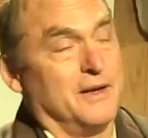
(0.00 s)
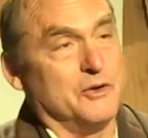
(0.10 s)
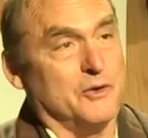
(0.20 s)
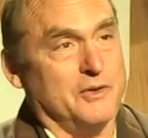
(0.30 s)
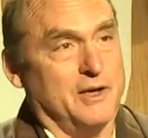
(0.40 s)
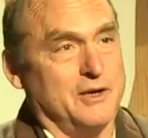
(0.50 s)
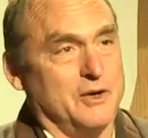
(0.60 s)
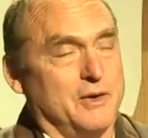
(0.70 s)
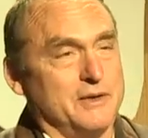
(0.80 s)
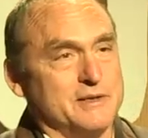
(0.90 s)
No, thank
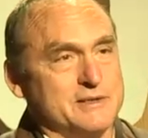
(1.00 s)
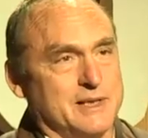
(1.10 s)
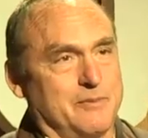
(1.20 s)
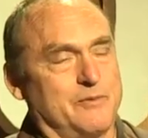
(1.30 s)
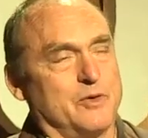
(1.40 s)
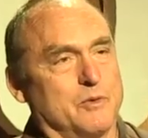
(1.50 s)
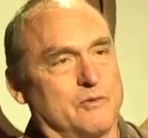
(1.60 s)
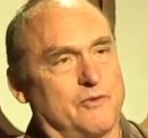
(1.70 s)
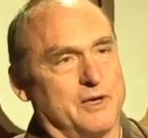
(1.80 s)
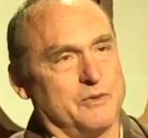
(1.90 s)
you. And then some of you
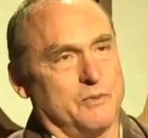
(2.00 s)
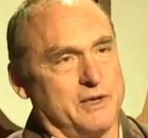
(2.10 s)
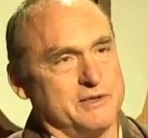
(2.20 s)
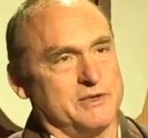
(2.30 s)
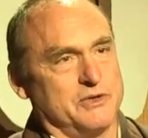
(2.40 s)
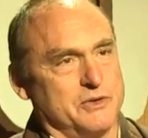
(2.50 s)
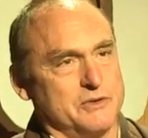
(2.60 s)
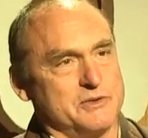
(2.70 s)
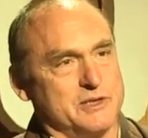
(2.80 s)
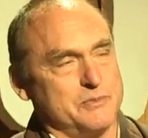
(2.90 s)
will find ways to
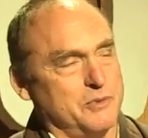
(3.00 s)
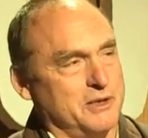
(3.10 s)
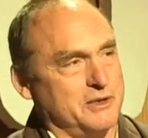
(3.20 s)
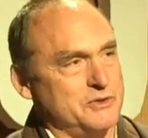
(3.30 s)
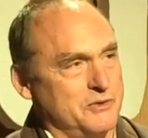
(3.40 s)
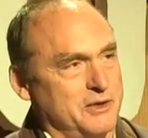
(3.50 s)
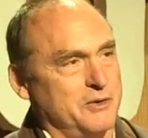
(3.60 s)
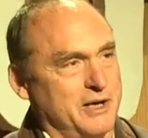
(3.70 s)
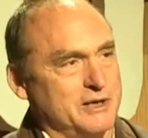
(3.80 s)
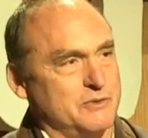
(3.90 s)
use this product or
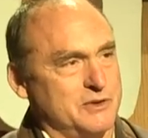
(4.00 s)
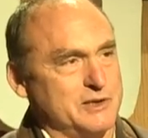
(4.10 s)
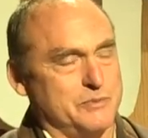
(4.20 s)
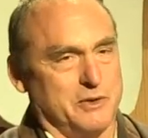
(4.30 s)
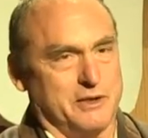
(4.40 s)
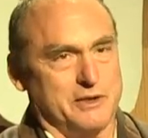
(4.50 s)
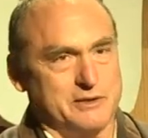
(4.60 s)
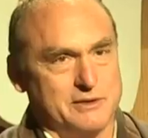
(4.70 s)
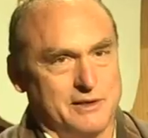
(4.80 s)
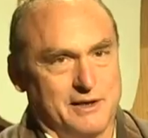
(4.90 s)
interact with this
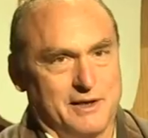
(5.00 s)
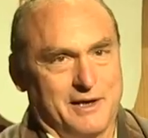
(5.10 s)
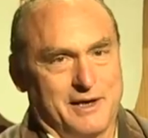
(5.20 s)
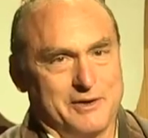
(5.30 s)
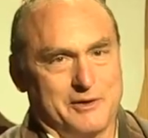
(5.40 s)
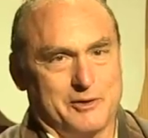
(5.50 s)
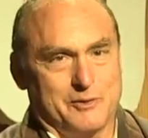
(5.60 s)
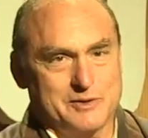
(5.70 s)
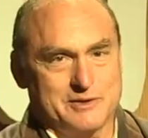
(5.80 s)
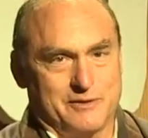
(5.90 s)
product, and
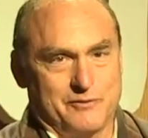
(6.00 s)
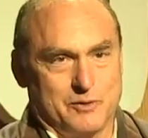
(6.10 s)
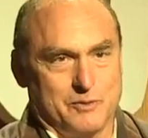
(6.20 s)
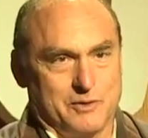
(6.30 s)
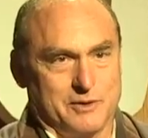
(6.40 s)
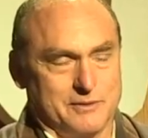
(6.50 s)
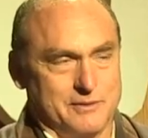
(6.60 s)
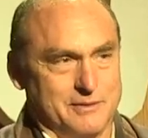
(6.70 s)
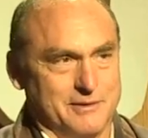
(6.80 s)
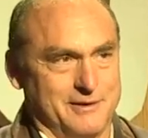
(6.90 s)
others of you will
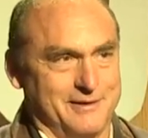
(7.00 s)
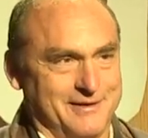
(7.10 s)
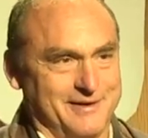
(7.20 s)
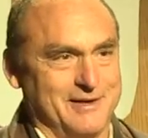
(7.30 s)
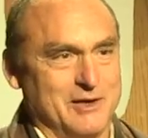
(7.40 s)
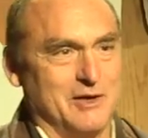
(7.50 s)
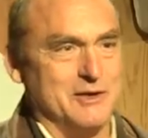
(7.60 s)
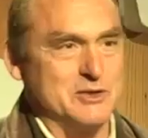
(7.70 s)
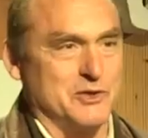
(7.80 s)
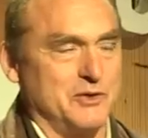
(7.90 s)

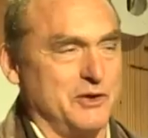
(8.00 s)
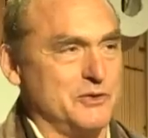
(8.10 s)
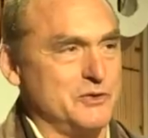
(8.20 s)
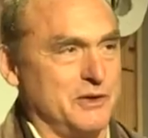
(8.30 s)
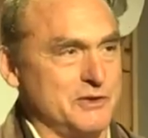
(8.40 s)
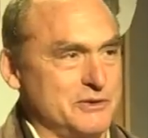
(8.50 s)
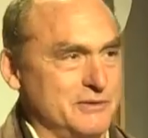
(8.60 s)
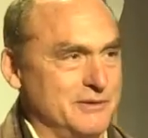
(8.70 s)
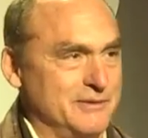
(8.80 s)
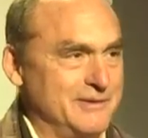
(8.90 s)
turn the other
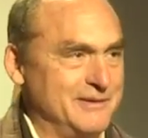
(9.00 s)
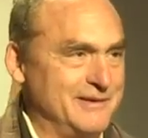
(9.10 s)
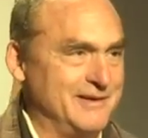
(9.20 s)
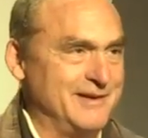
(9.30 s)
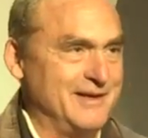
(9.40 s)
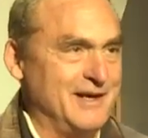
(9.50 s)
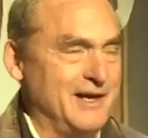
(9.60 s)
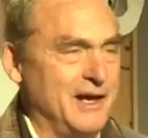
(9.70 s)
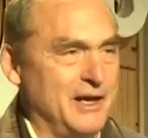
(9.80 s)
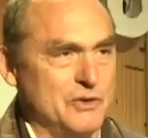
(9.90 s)
direction.
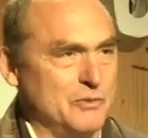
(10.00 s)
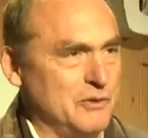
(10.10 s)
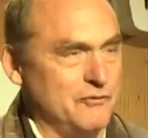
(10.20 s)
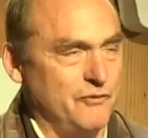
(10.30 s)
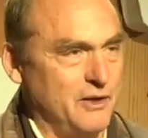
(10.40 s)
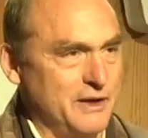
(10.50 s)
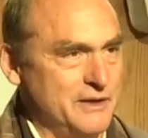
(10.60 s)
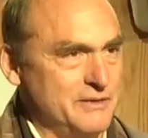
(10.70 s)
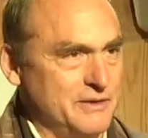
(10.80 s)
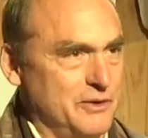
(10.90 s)
And you won't
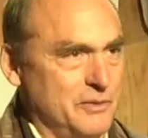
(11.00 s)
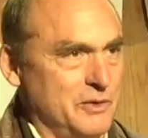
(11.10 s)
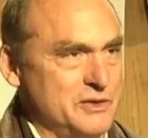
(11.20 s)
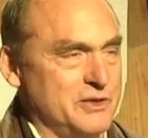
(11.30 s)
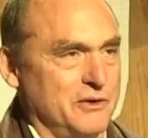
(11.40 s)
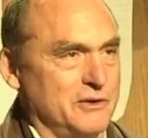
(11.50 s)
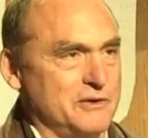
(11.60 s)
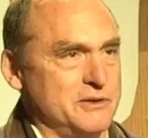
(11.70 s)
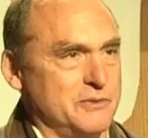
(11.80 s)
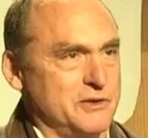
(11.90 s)
find, you know, much at all
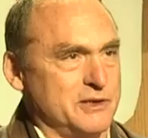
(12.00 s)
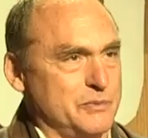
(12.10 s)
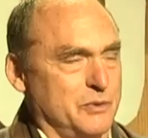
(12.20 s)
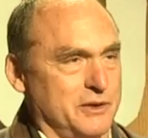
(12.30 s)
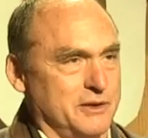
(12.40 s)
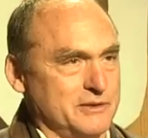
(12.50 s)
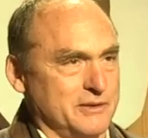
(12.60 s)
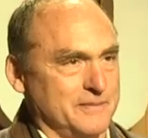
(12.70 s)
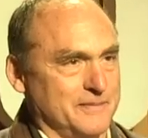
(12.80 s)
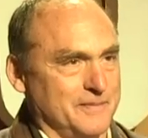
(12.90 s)
to do with this product.